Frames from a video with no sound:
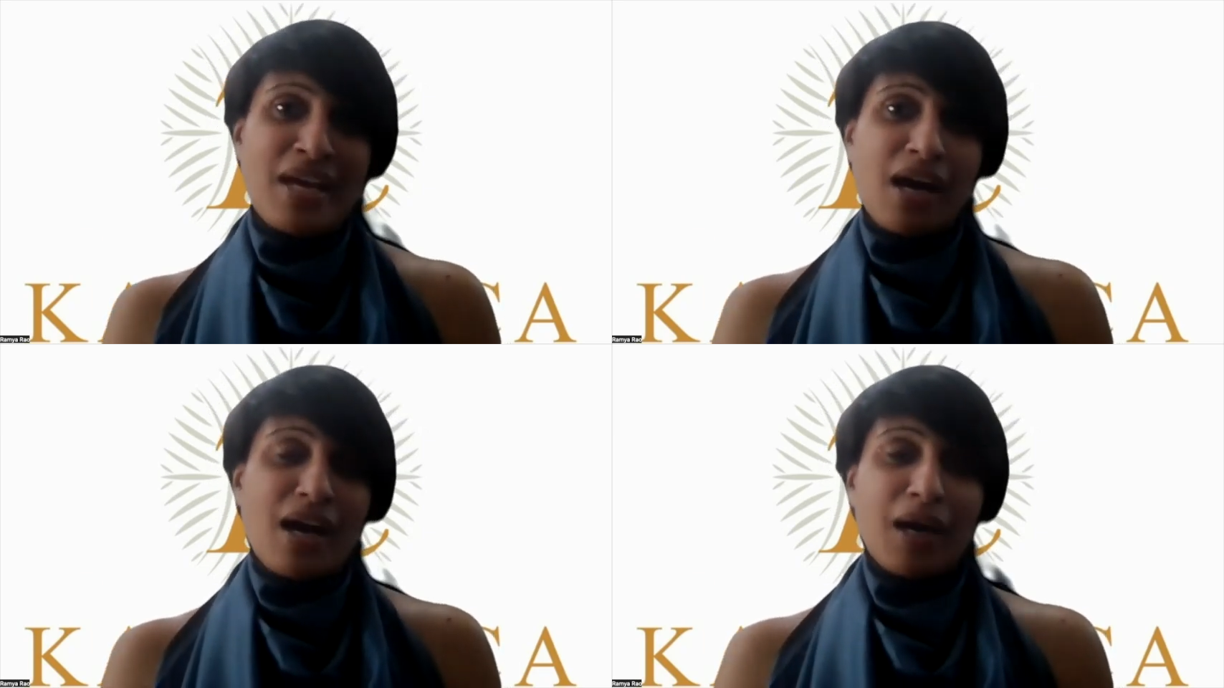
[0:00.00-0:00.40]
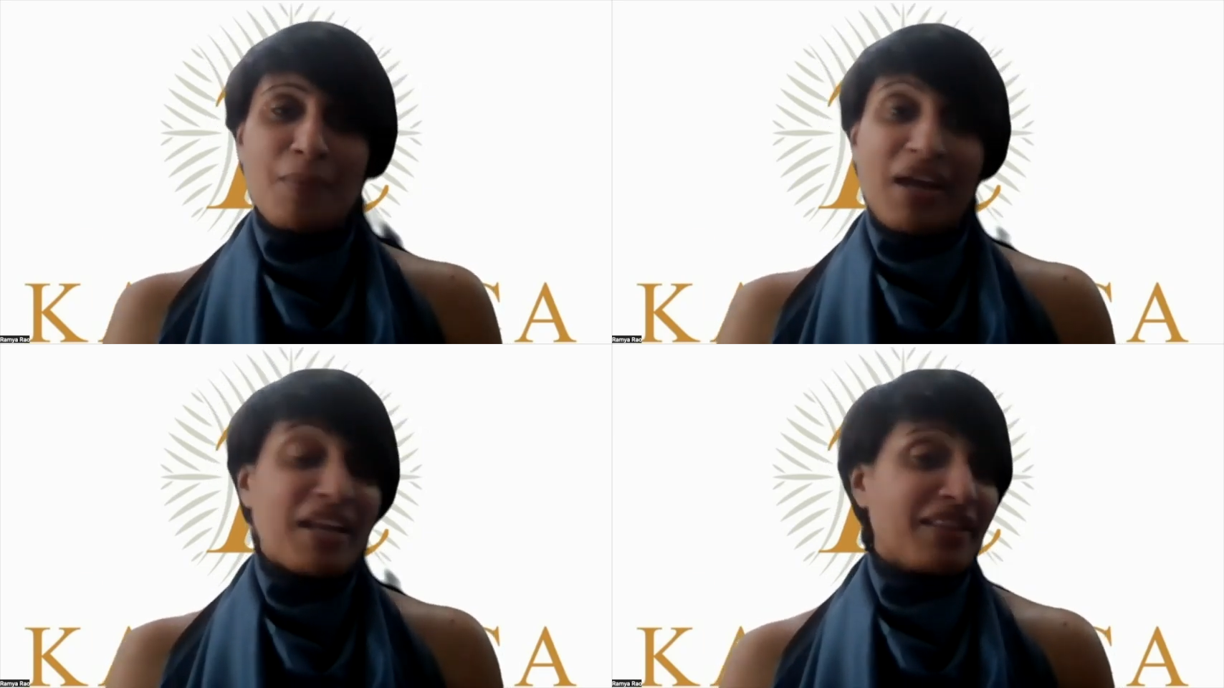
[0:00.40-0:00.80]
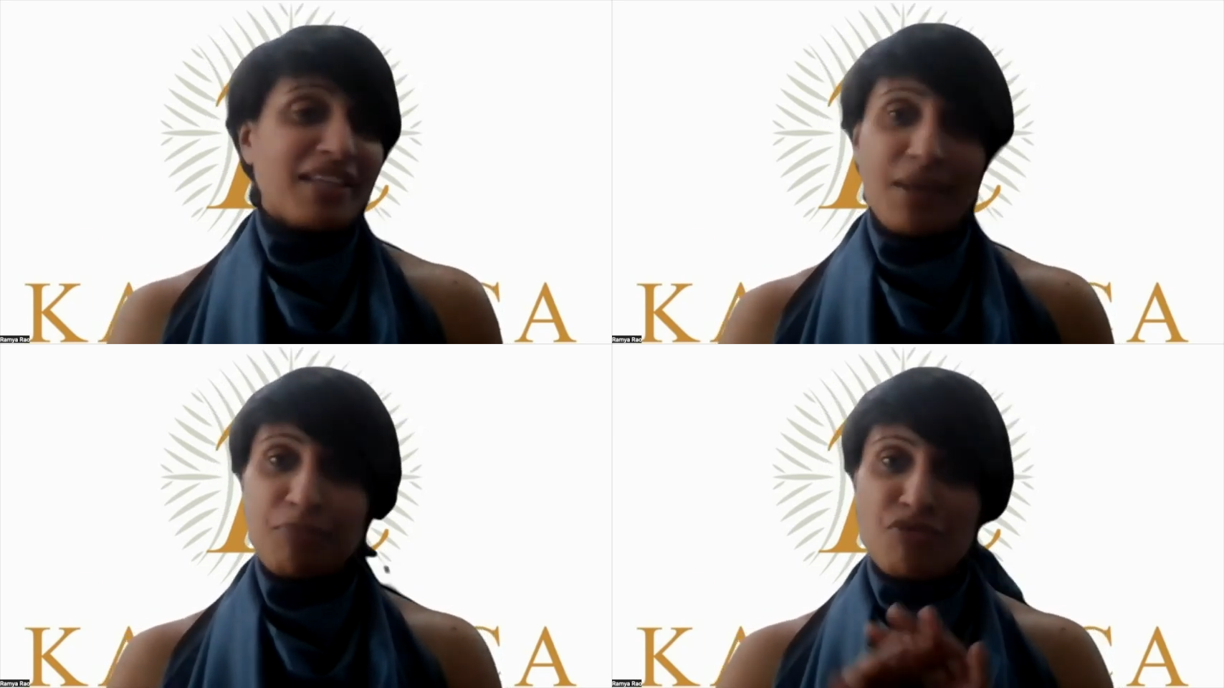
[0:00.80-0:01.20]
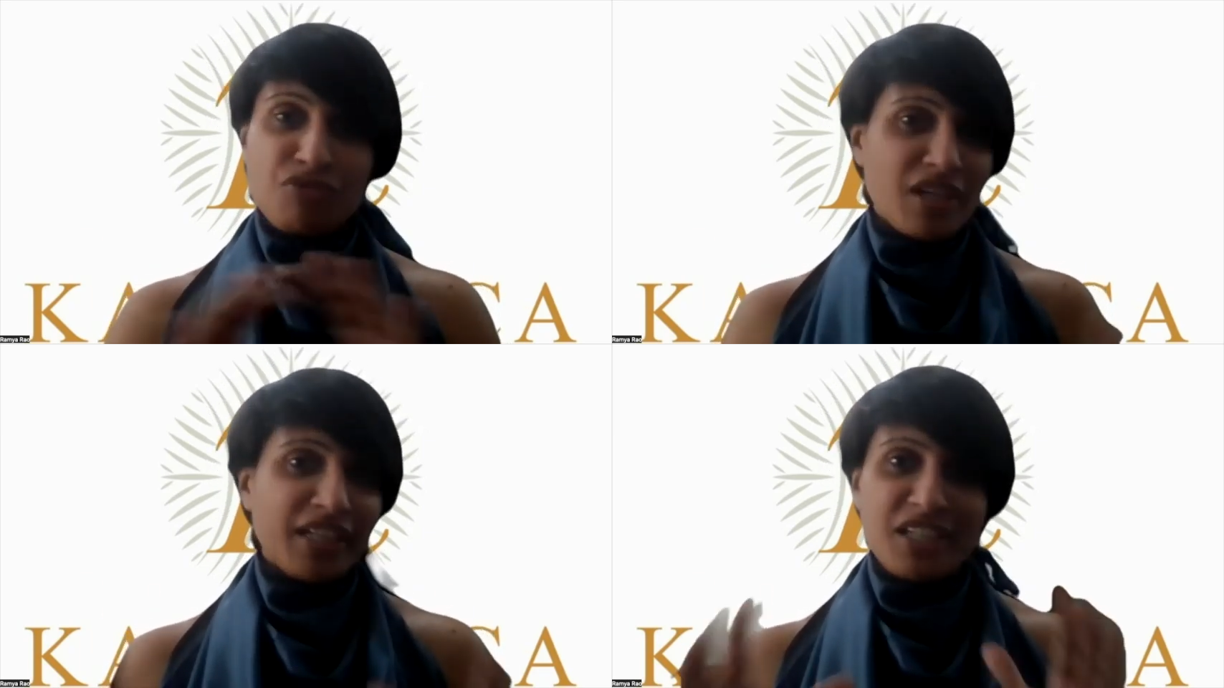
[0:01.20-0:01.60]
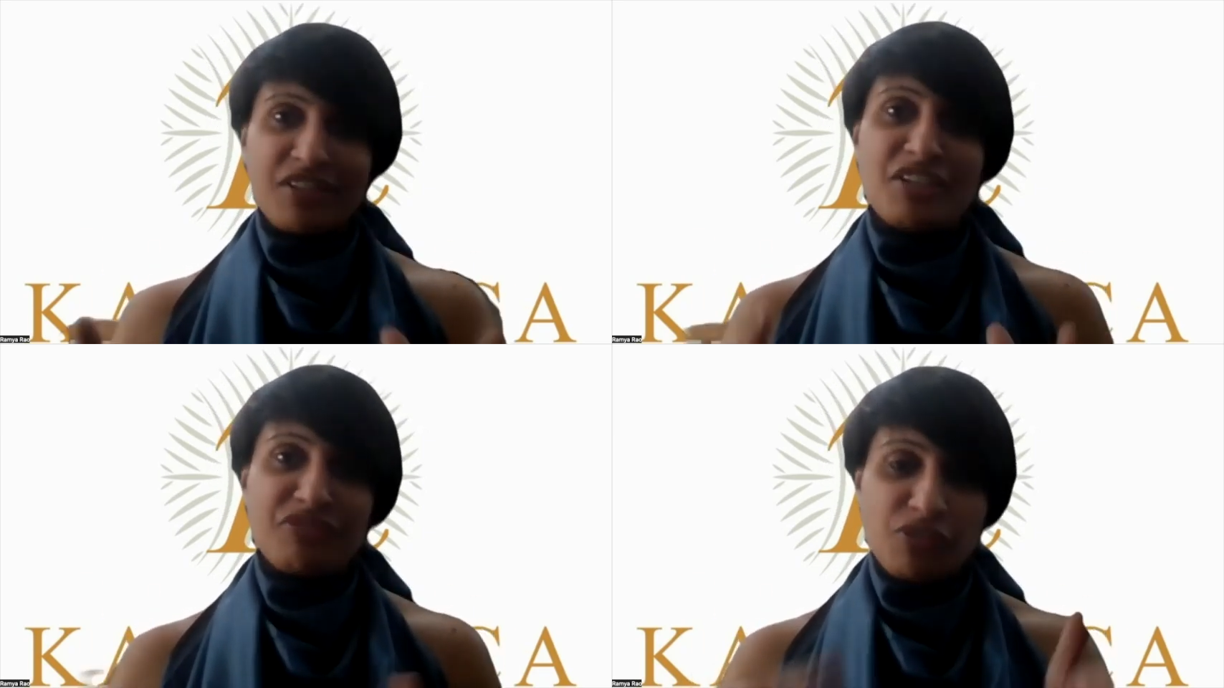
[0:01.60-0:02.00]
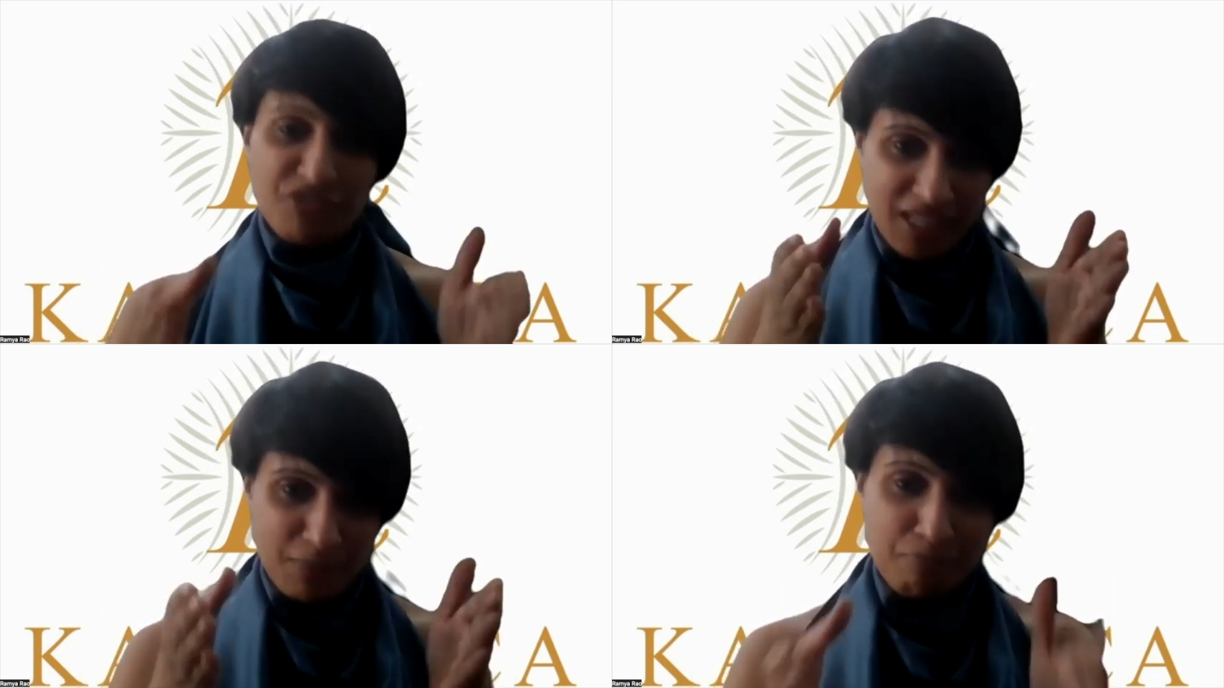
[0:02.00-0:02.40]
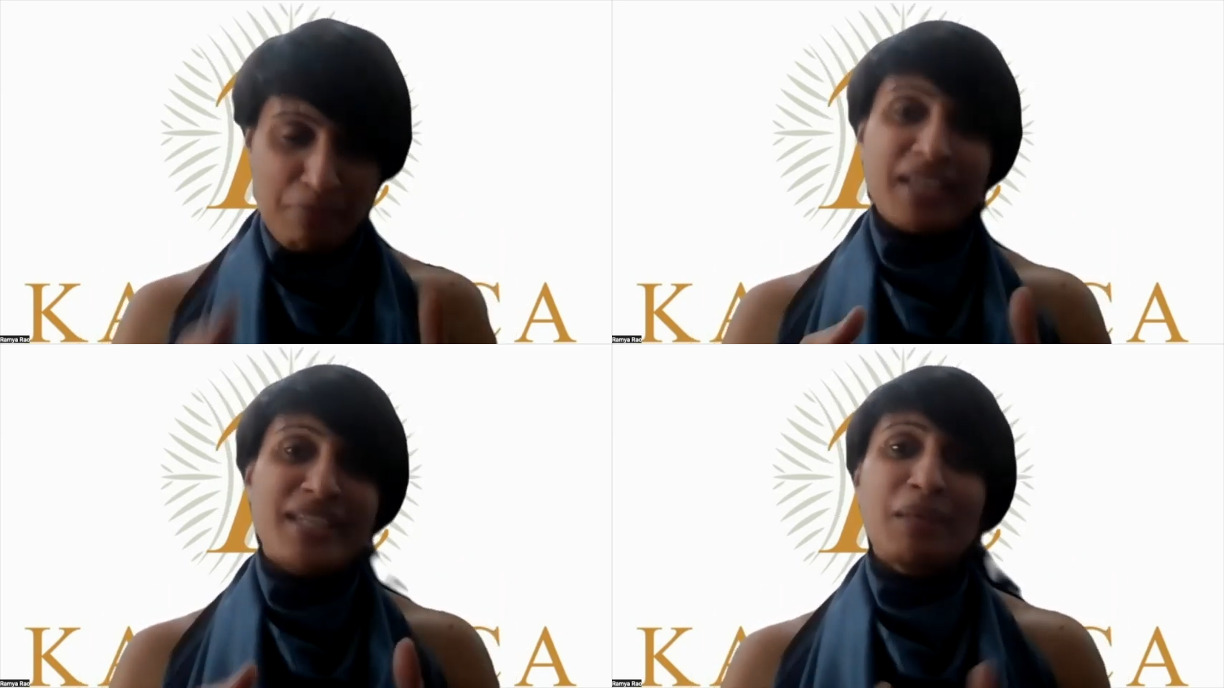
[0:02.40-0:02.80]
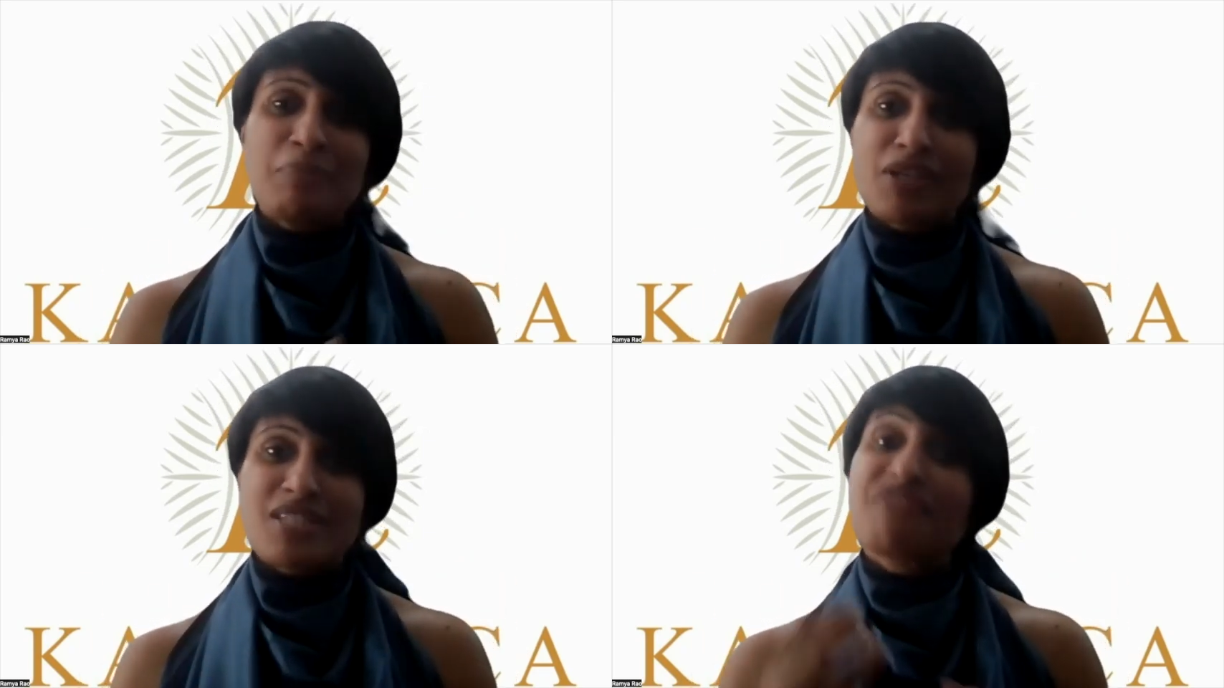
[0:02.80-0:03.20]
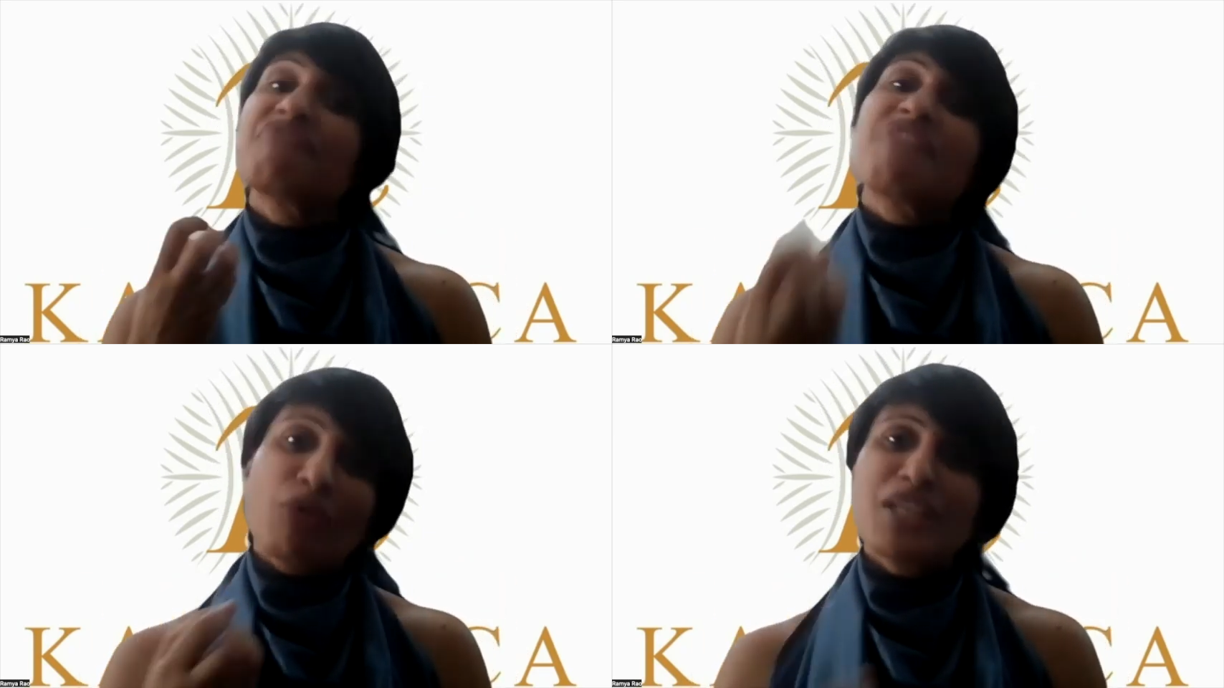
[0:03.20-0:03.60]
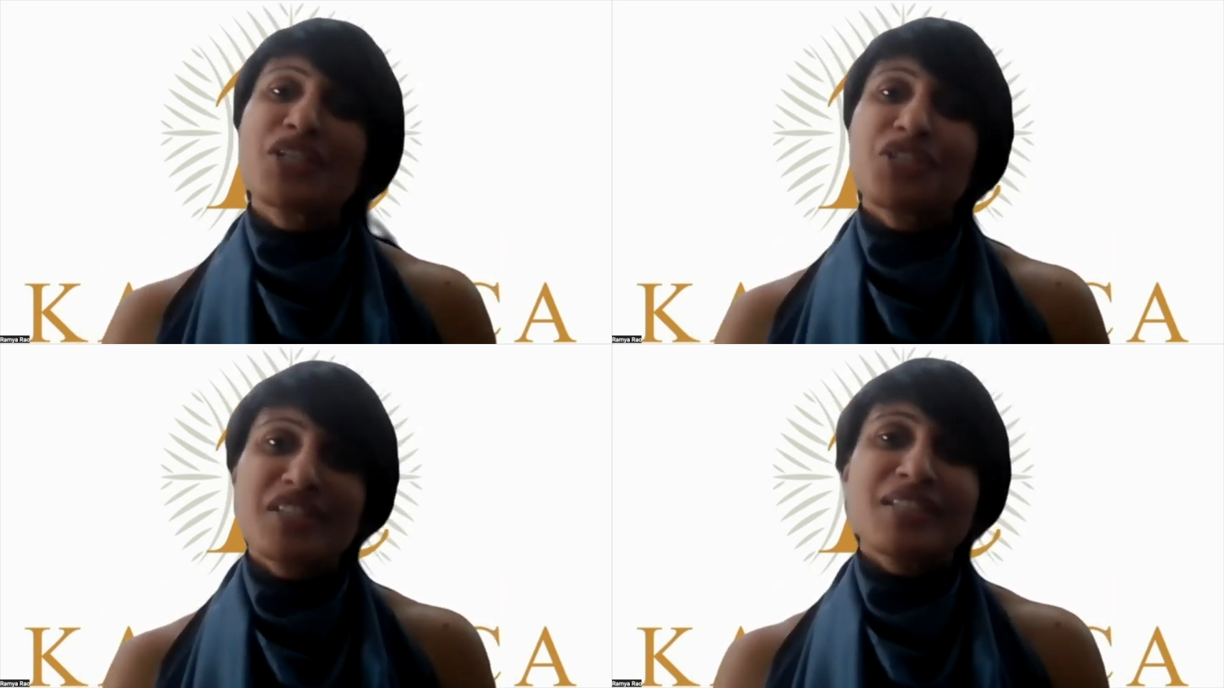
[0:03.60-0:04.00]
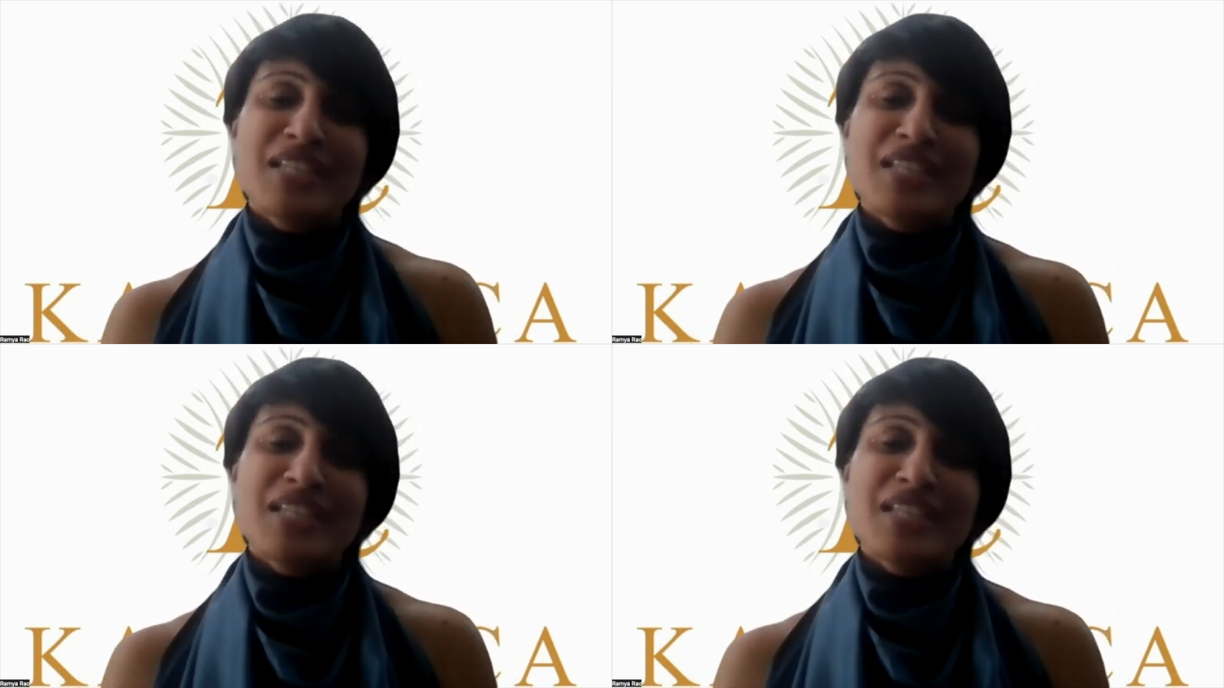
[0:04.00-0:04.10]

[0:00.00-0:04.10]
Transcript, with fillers: Um, and I think I'm really grateful for that beginning because that foundation